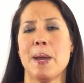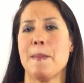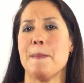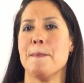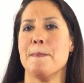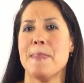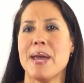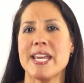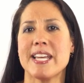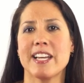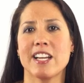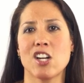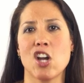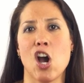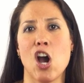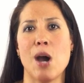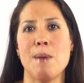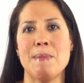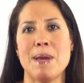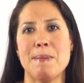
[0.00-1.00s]
make a
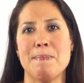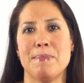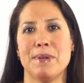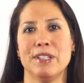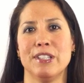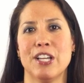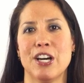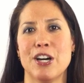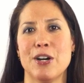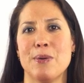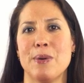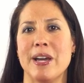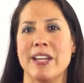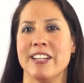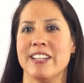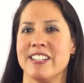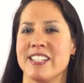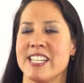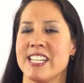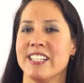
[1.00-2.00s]
comment below, and
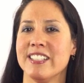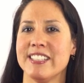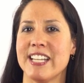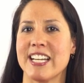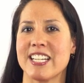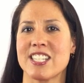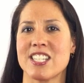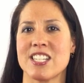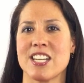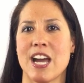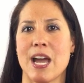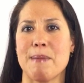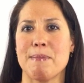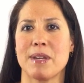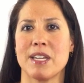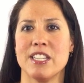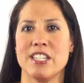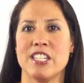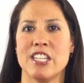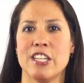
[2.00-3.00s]
until next time,
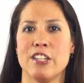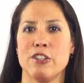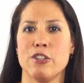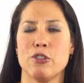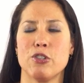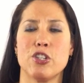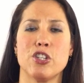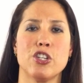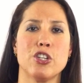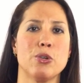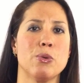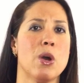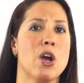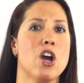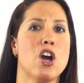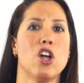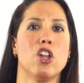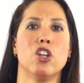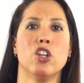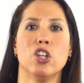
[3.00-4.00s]
continue to
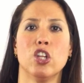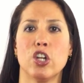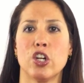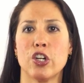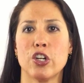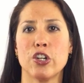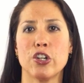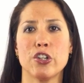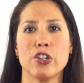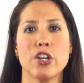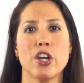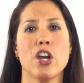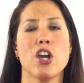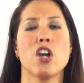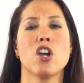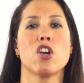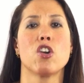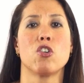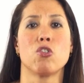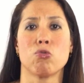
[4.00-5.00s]
learn,
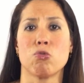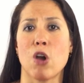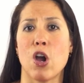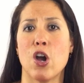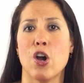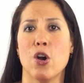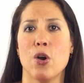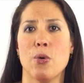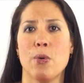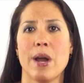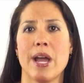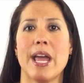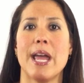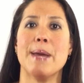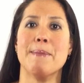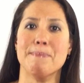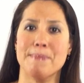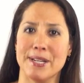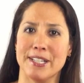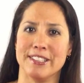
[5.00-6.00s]
grow,
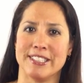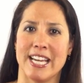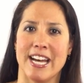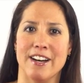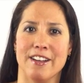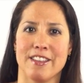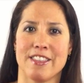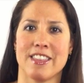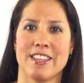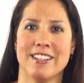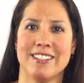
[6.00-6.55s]
and build health.